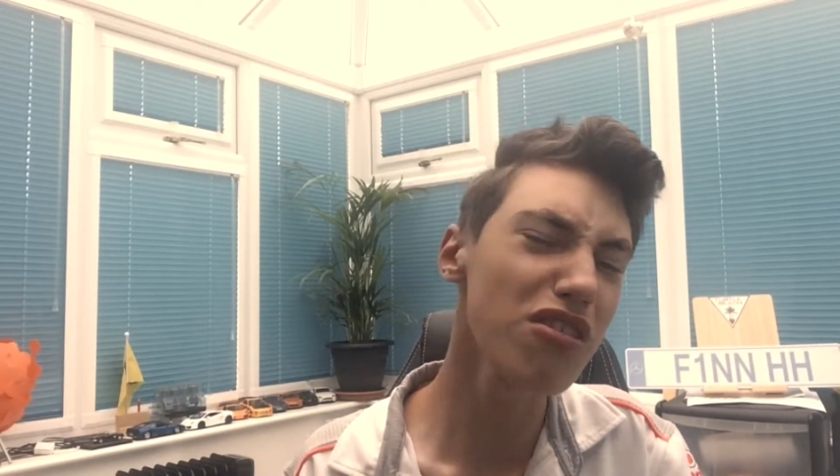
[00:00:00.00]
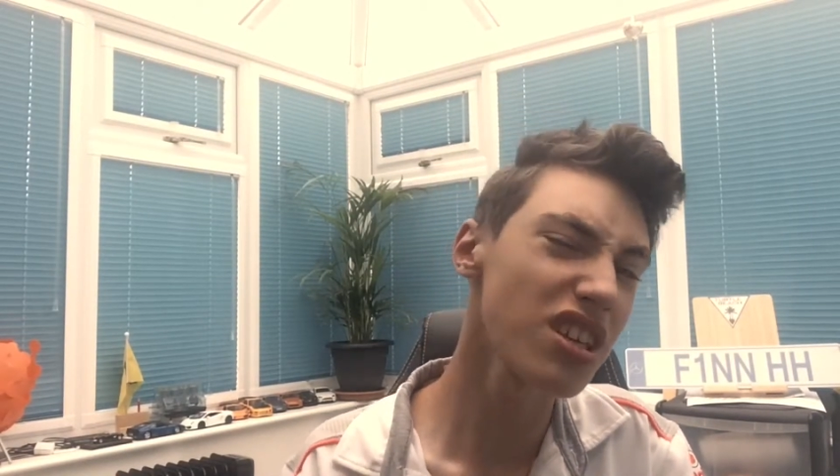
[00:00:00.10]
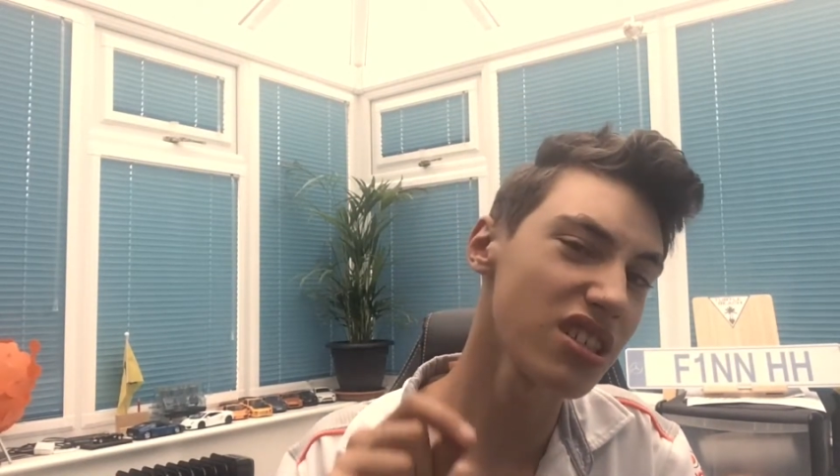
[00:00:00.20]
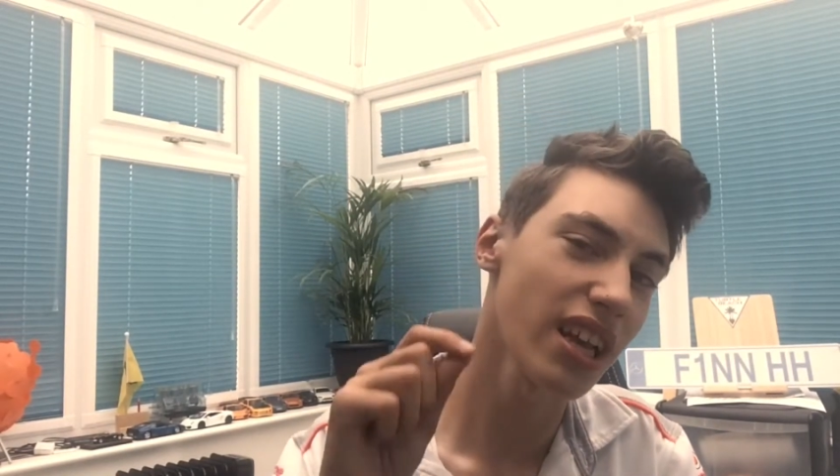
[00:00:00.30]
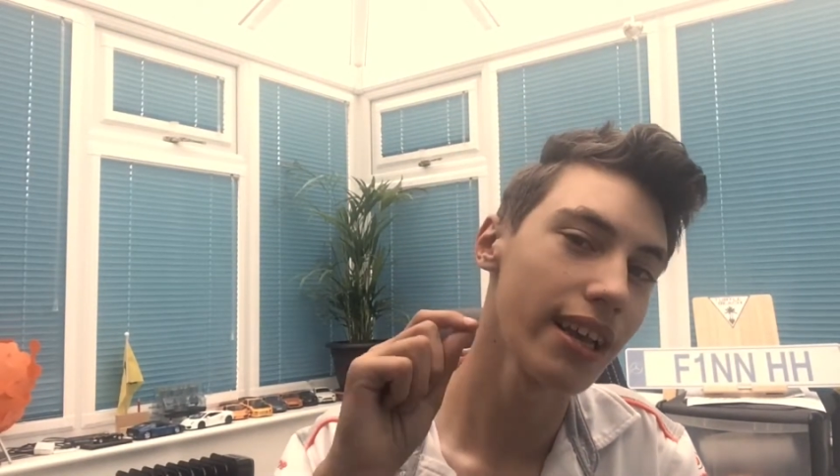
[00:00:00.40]
as
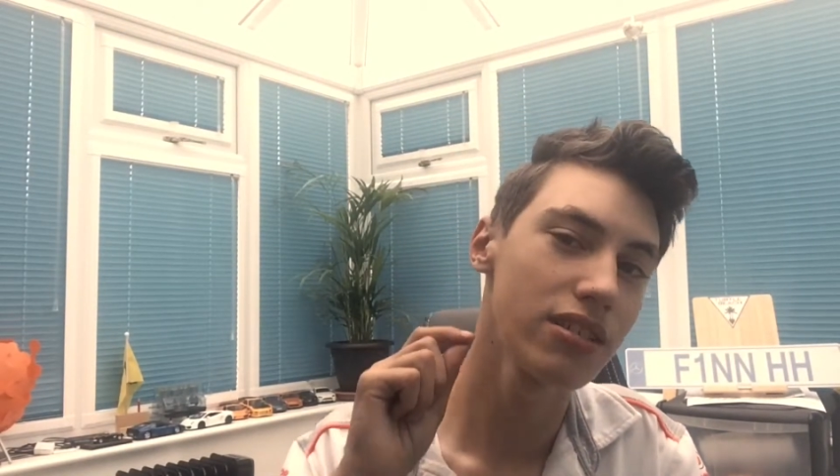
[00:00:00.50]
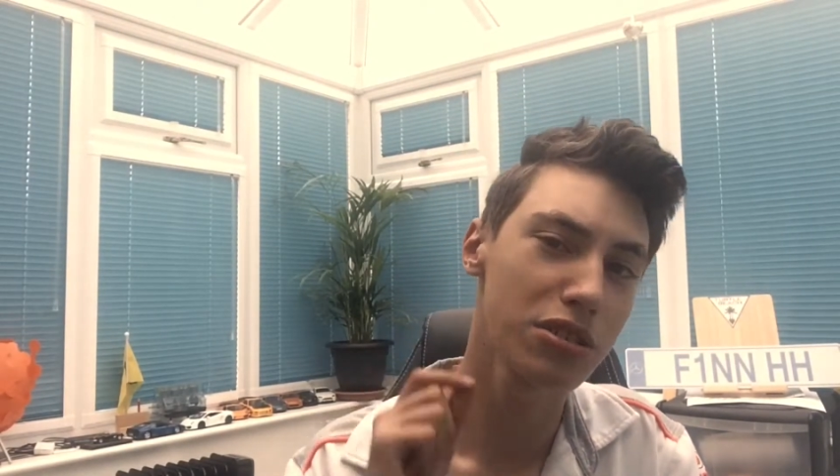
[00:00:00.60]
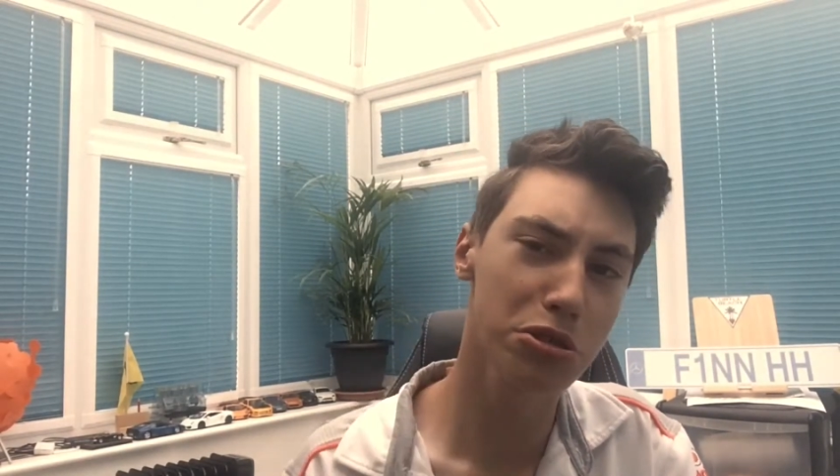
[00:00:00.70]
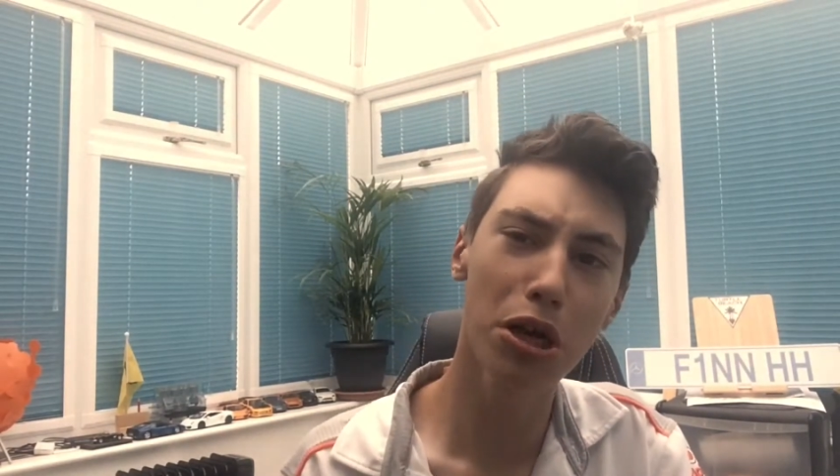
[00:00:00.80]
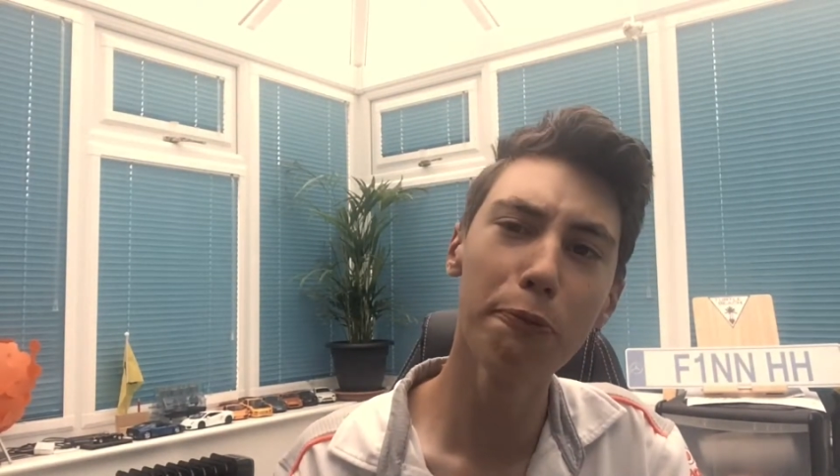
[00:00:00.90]
it's a
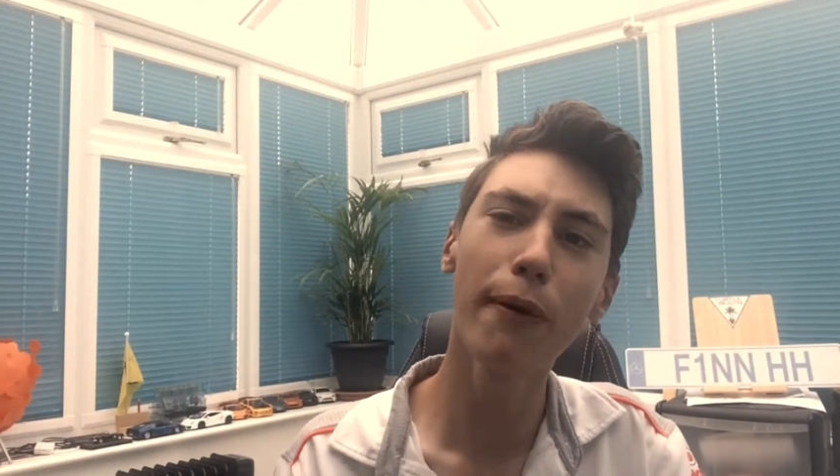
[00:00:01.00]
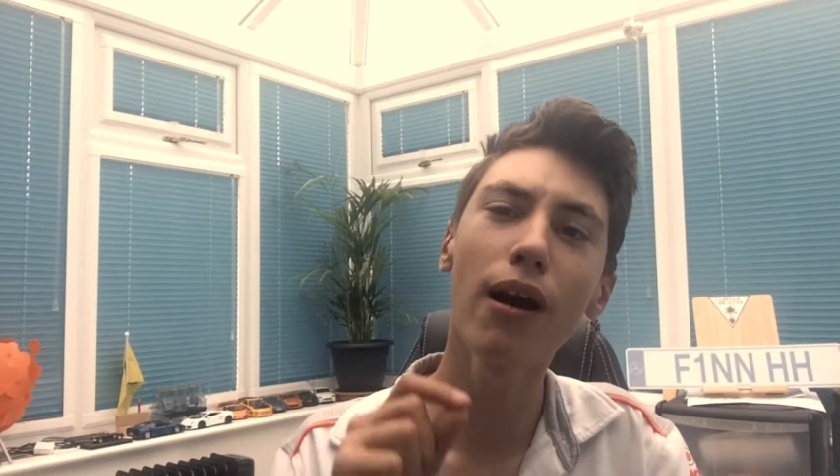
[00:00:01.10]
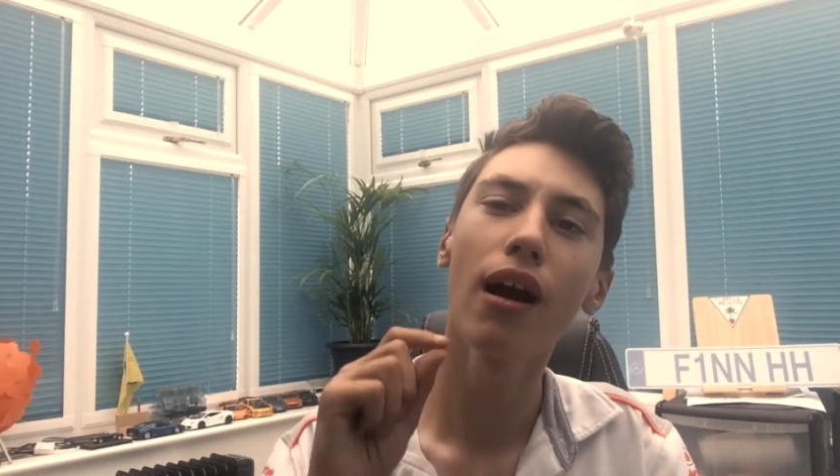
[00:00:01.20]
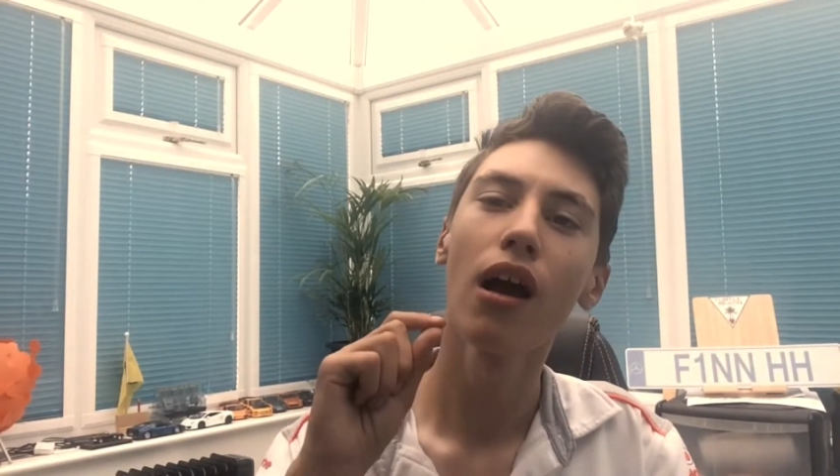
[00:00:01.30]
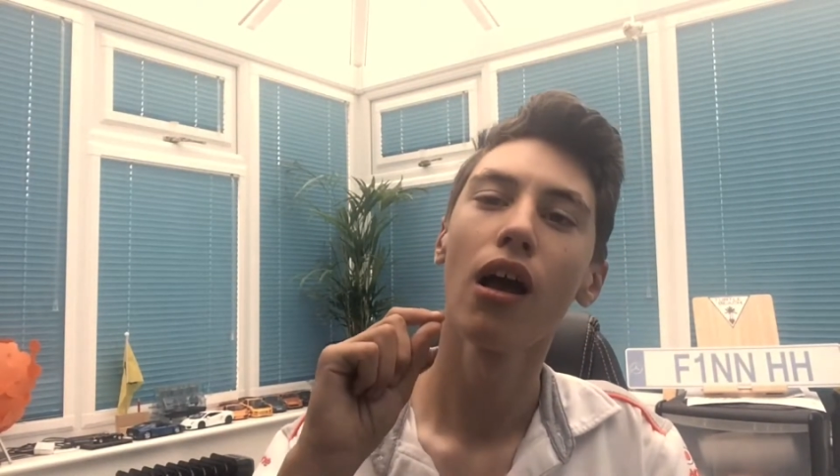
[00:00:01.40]
super